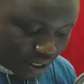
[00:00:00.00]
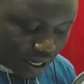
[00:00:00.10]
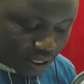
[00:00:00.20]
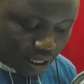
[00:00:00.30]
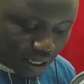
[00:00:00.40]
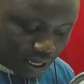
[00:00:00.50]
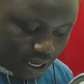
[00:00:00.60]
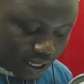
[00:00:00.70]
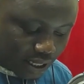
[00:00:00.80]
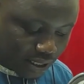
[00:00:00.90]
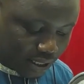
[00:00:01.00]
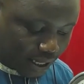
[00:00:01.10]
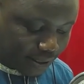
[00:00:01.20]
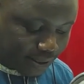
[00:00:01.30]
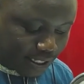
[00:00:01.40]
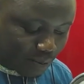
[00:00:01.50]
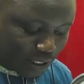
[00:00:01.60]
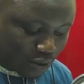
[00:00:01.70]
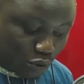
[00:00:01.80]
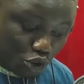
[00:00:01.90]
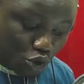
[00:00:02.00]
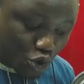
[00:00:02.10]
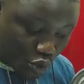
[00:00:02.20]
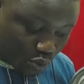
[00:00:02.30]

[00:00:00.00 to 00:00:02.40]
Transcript: other than Ghana, a statement which you knew